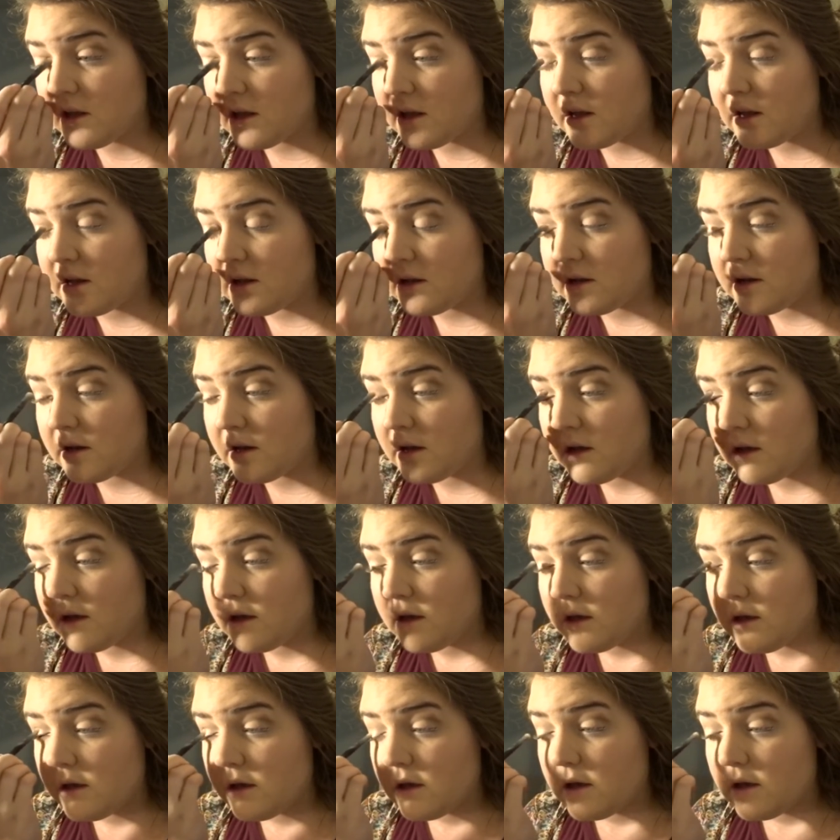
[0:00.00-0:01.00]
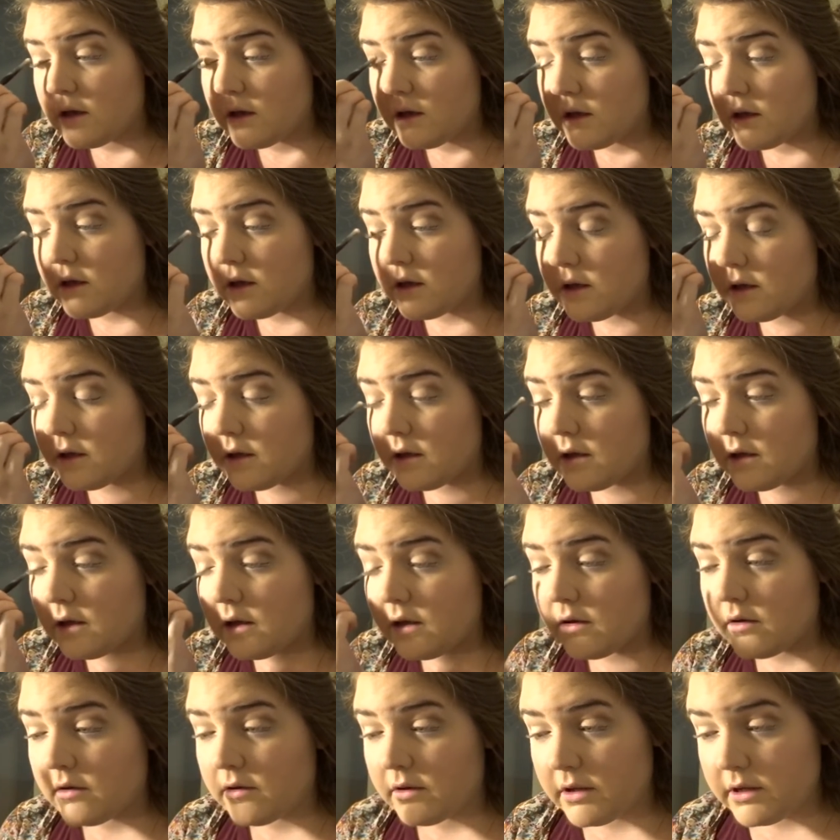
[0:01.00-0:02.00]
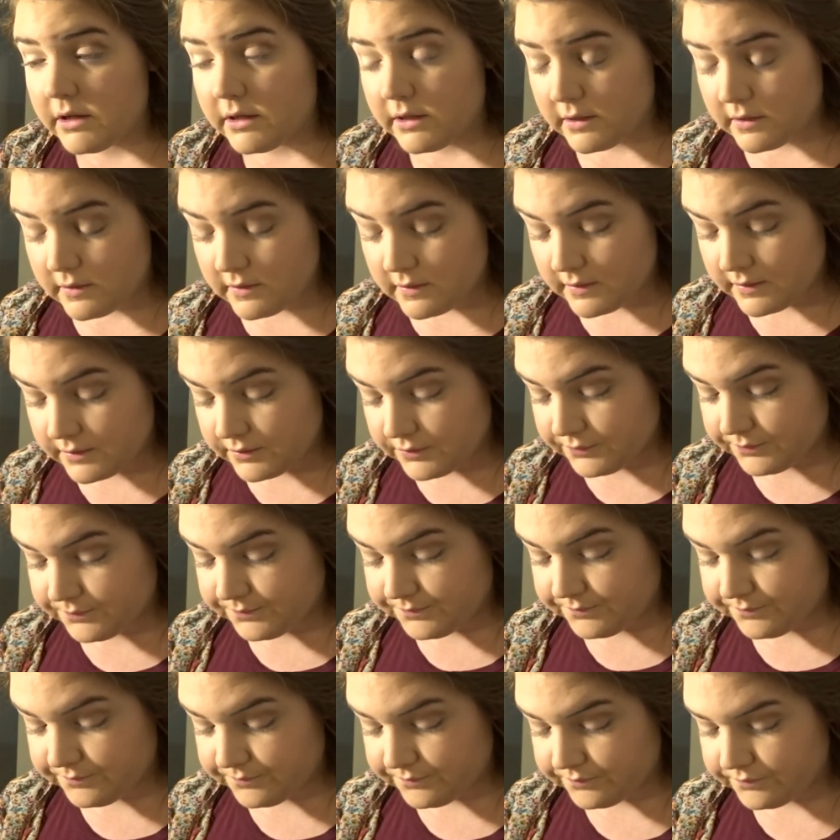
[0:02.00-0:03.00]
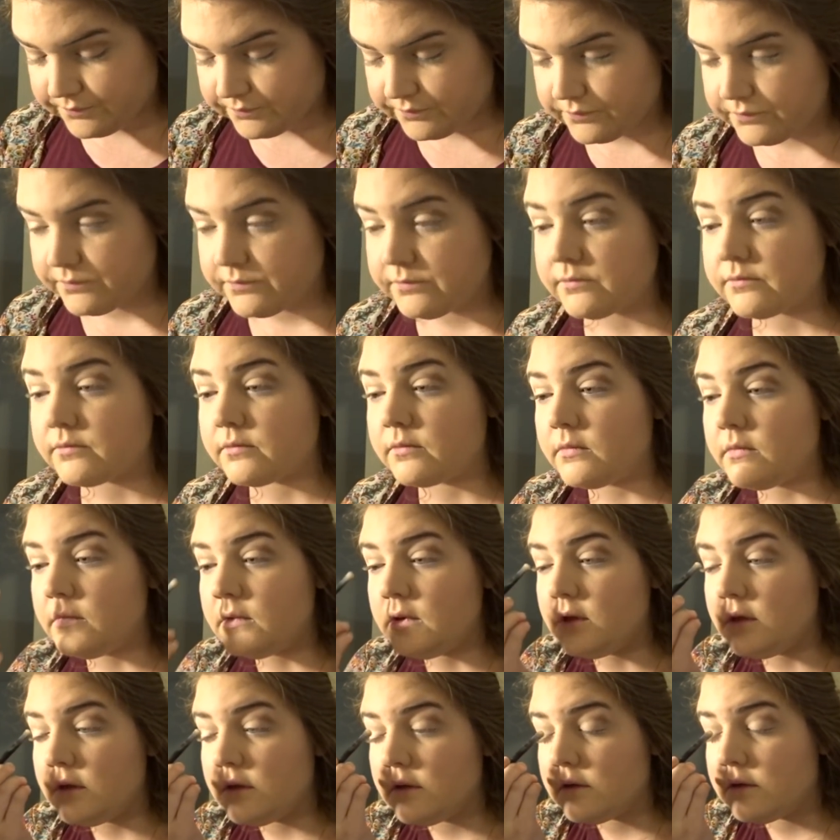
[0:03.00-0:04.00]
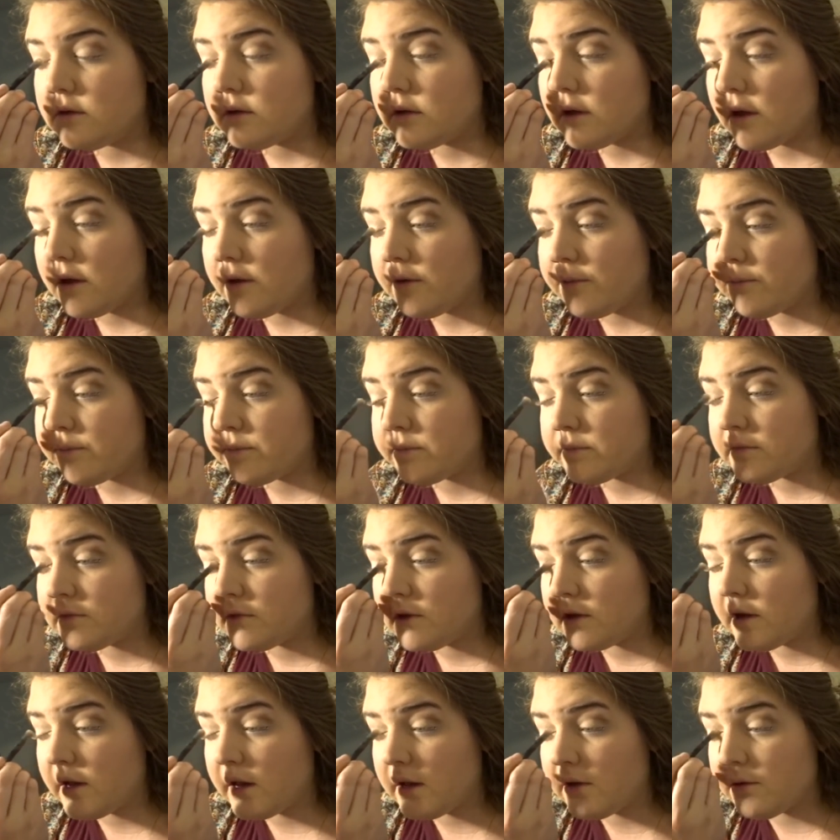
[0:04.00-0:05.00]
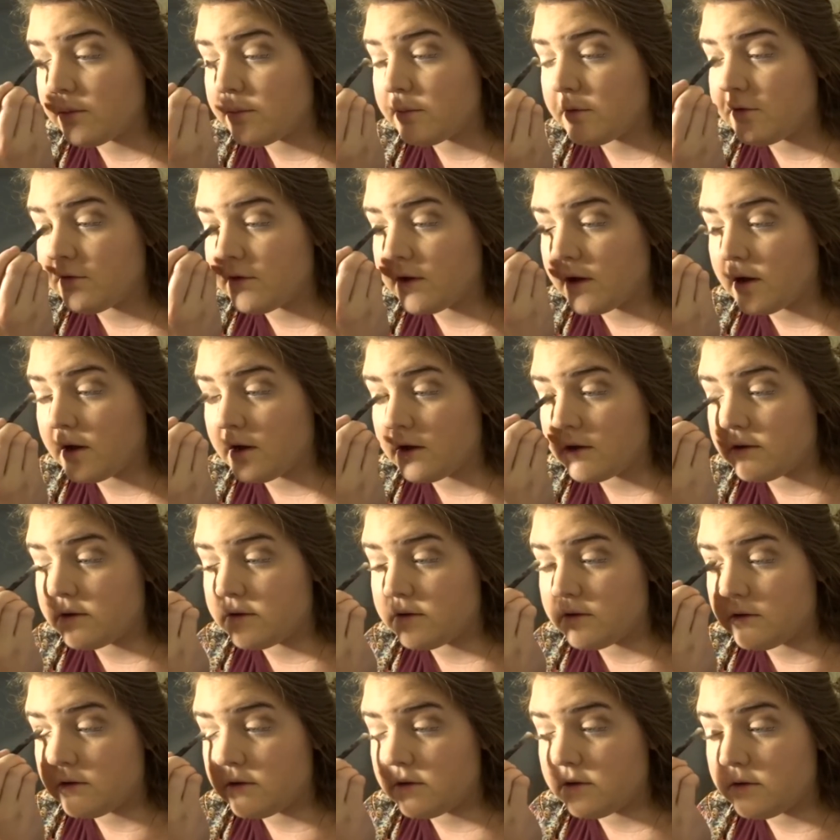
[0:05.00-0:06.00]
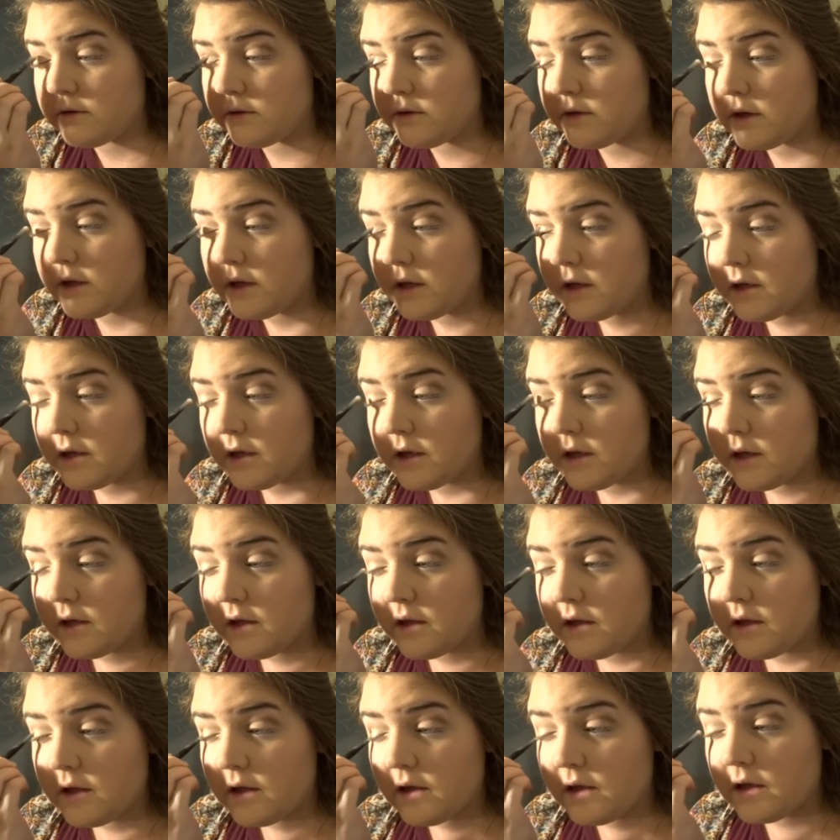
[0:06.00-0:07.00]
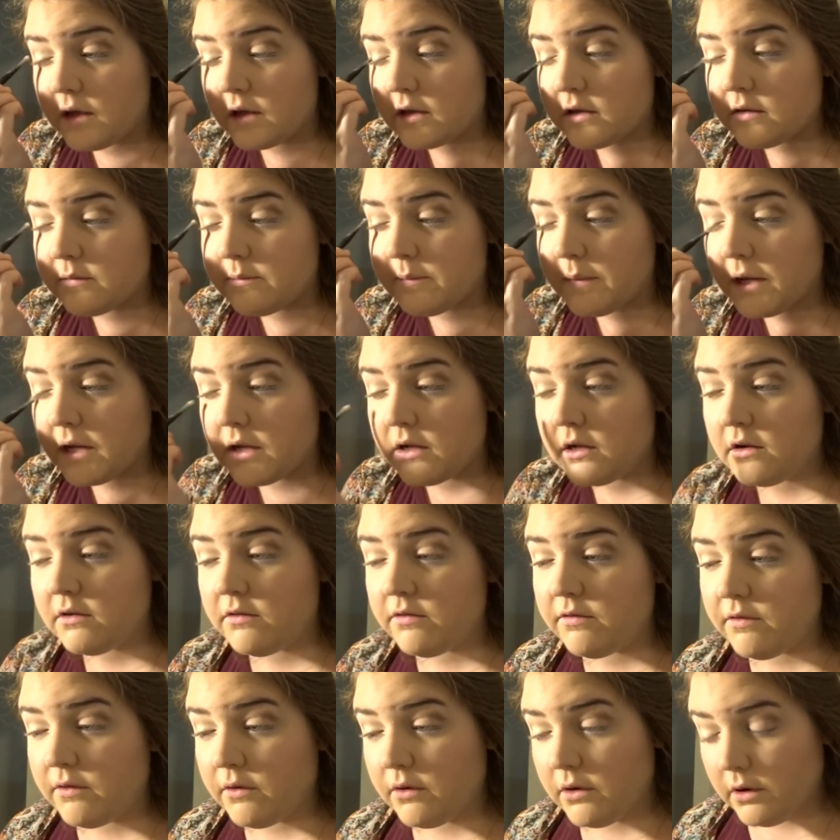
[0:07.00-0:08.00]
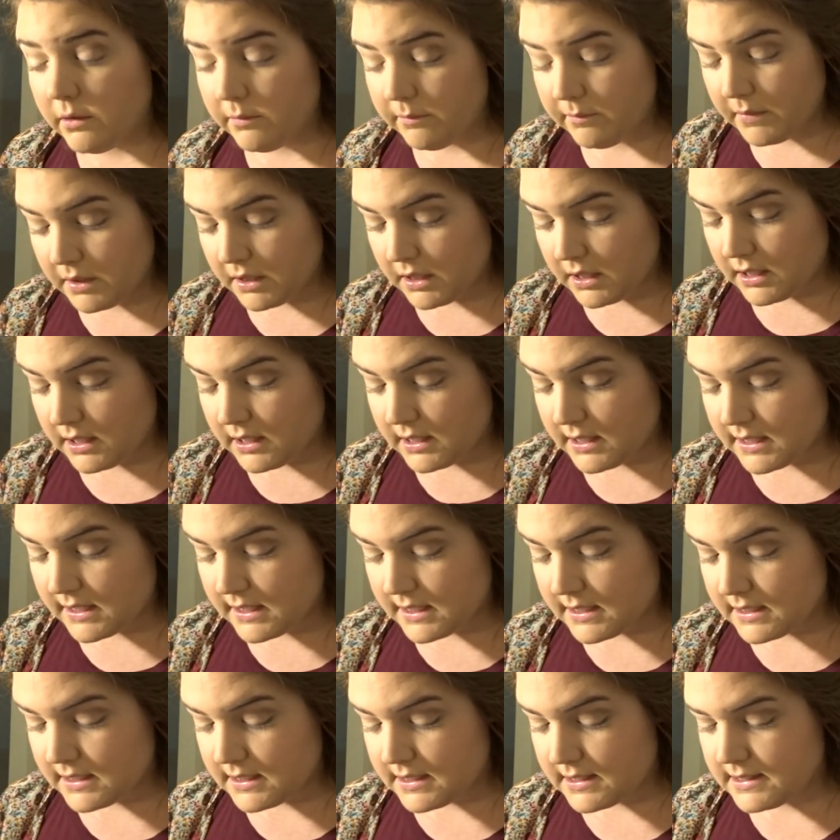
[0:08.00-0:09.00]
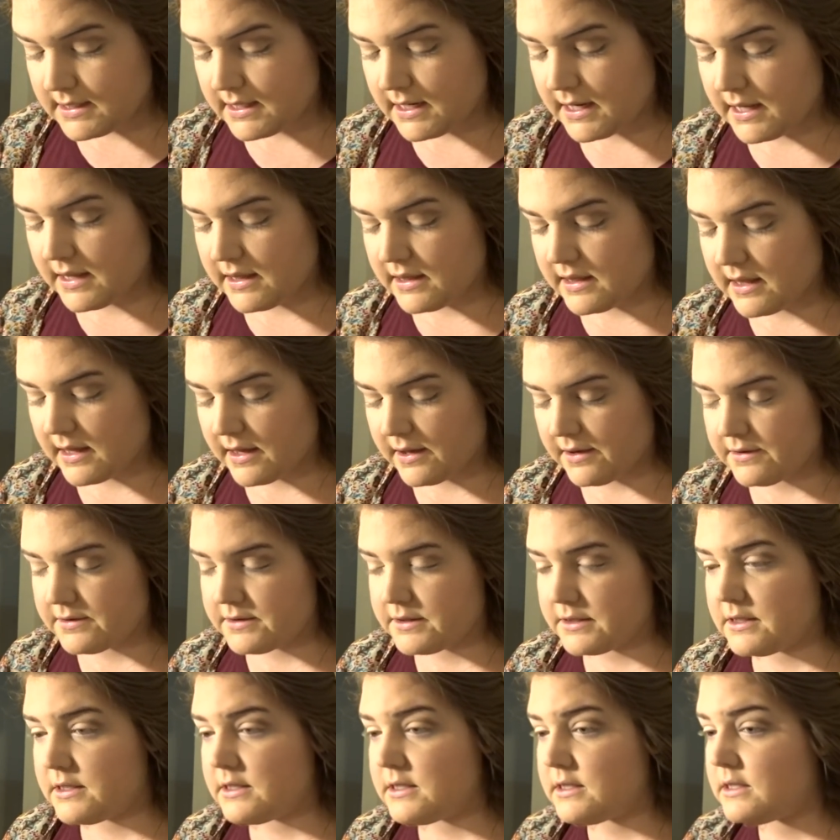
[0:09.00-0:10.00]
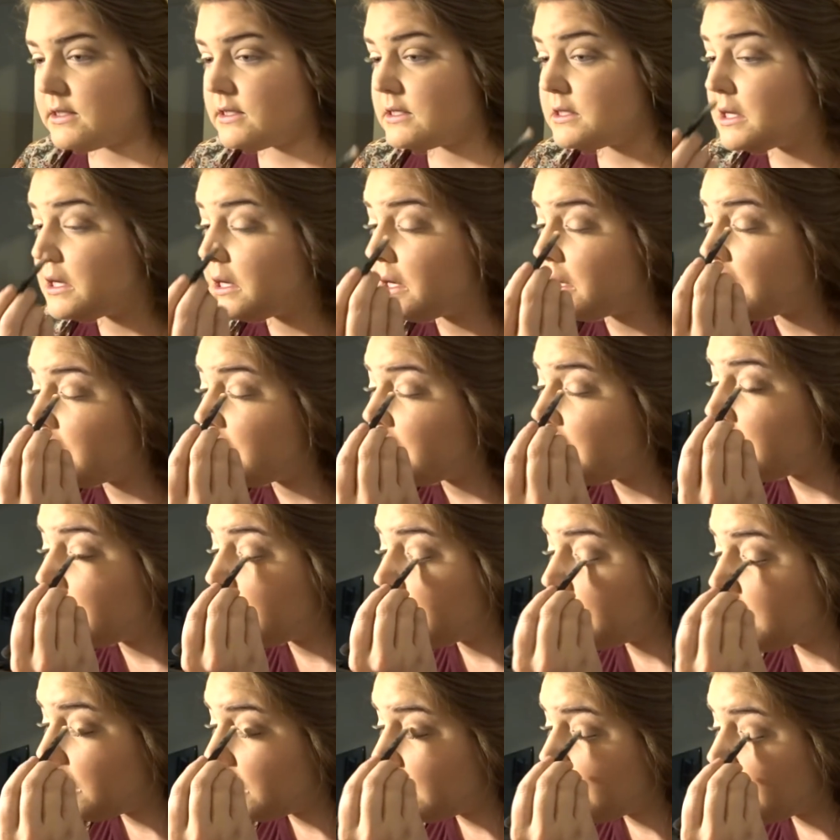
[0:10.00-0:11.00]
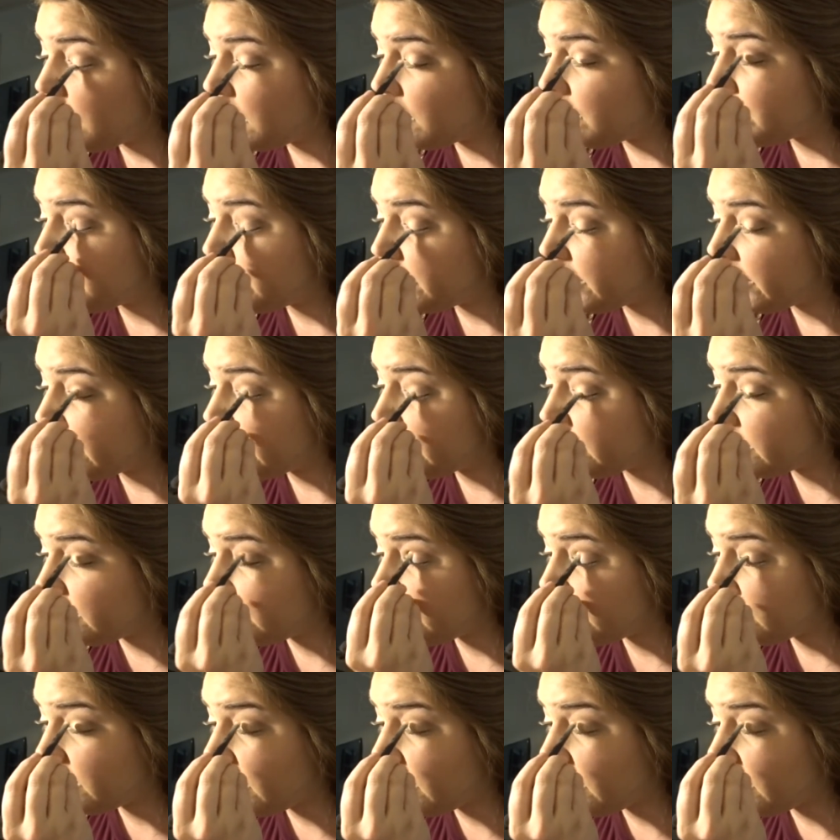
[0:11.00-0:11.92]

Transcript: and oh goodness. So today we're moving on to expanded form and 10,000s. I'm playing a little